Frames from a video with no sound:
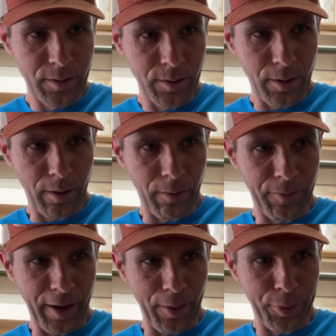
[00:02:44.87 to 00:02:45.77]
of
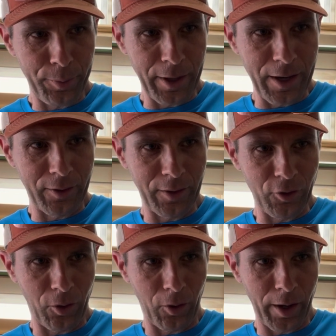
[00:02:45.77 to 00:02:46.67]
that 3/8 inch
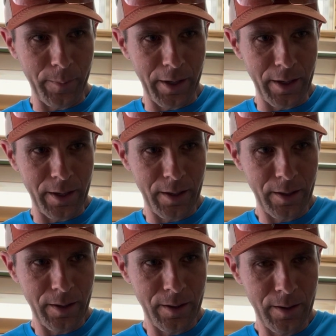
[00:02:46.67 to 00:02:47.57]
hole I made.
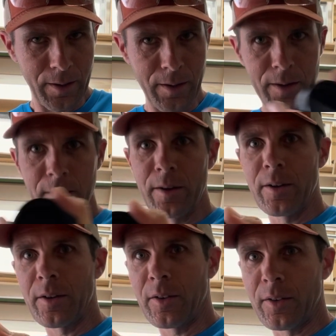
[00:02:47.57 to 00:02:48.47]

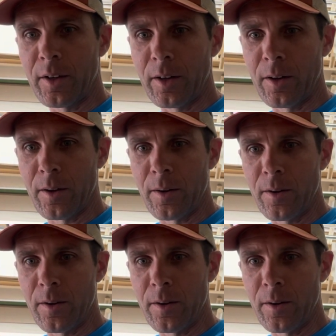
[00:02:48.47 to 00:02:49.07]
You can see in here.